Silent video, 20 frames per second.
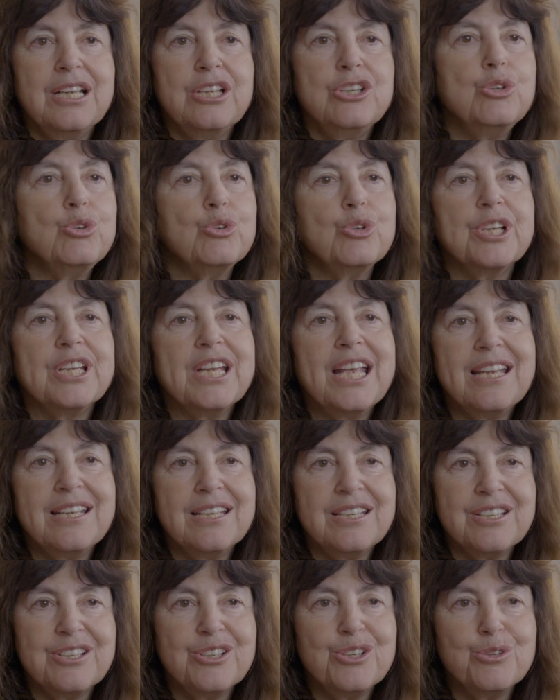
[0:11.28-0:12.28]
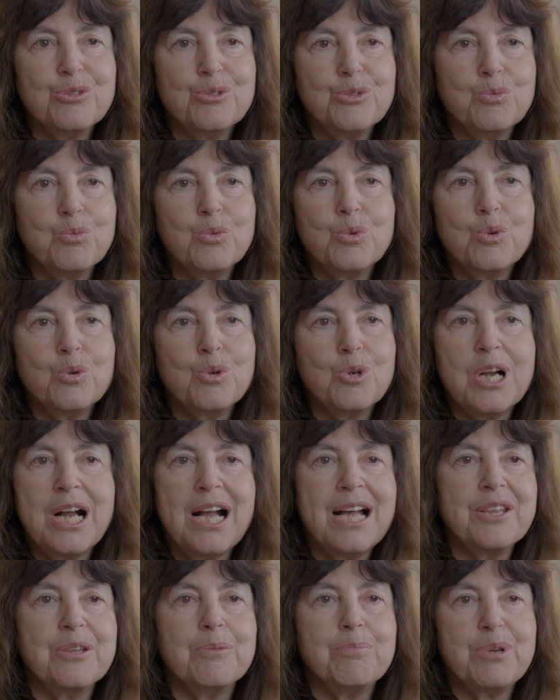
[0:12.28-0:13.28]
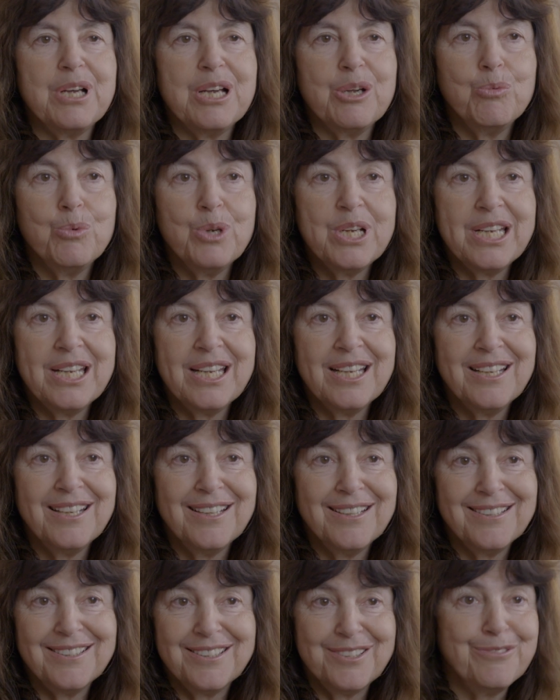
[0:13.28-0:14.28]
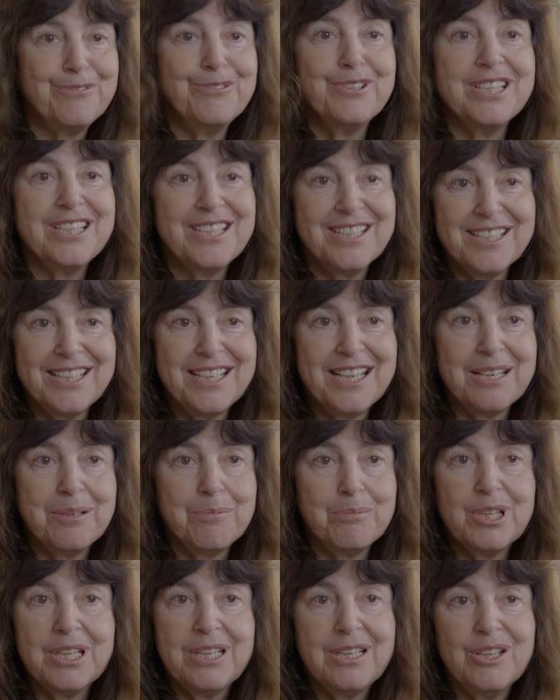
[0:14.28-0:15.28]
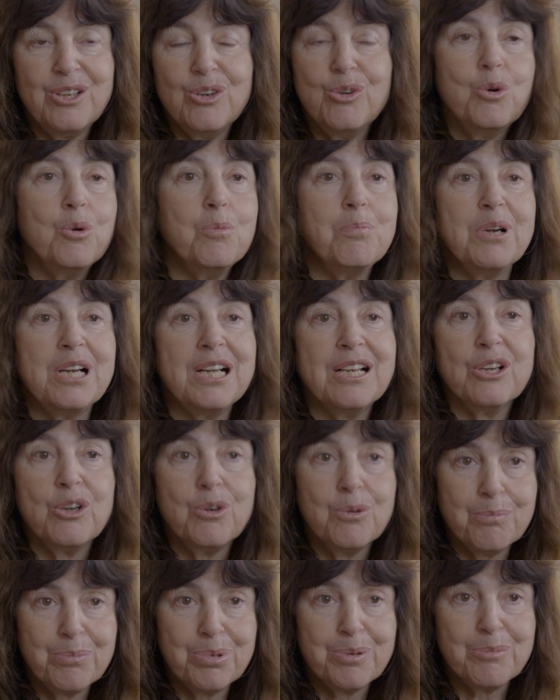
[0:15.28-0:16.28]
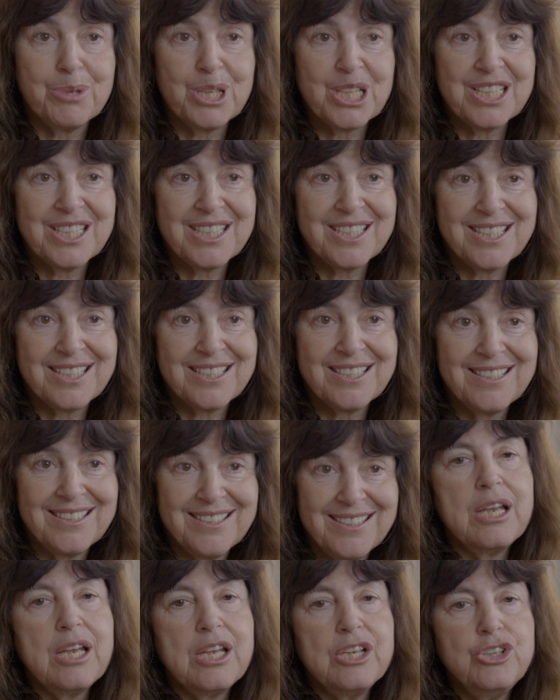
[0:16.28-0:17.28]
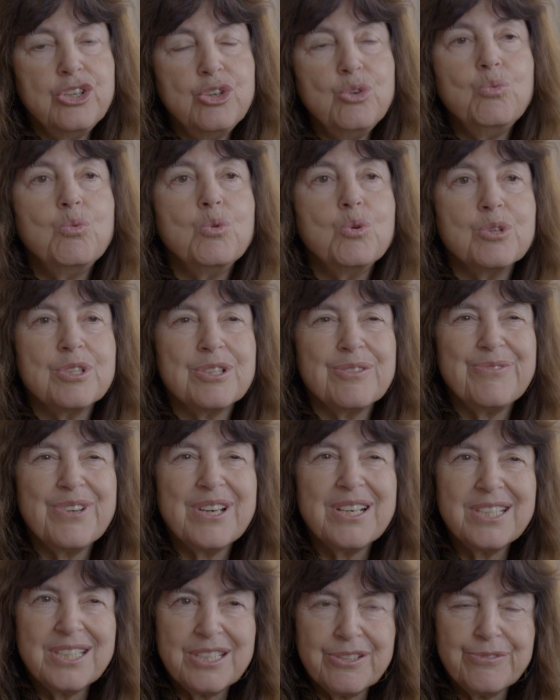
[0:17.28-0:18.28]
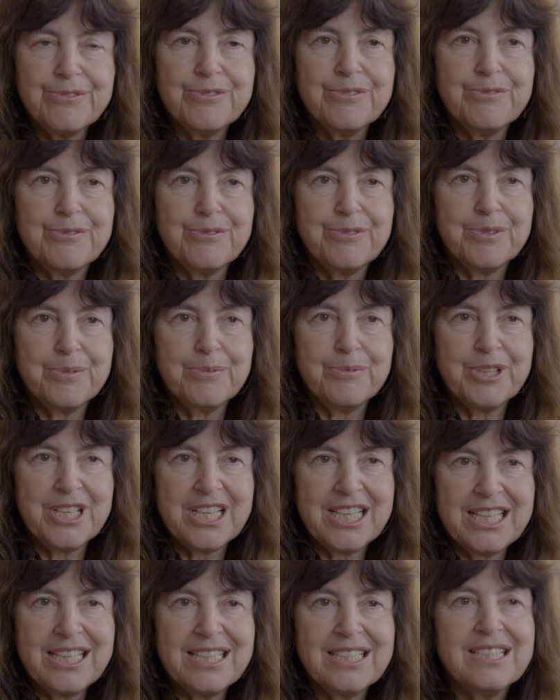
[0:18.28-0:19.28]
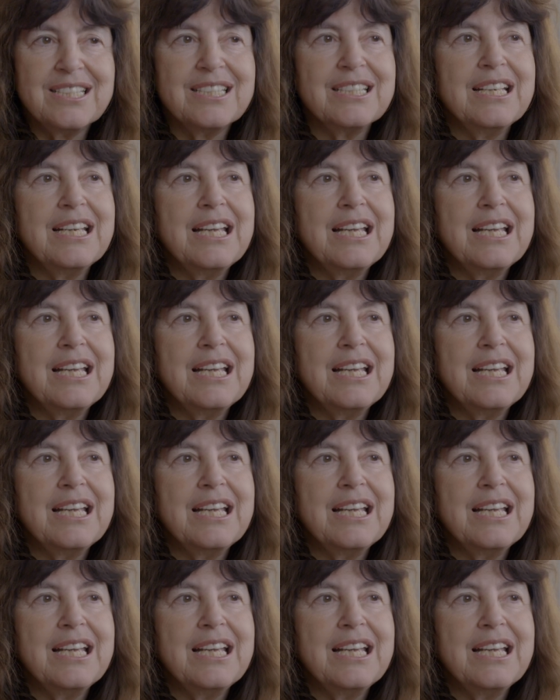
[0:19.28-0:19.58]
you can end an old war either by winning, defeating the enemy, or by a compromise. New wars are very different from that.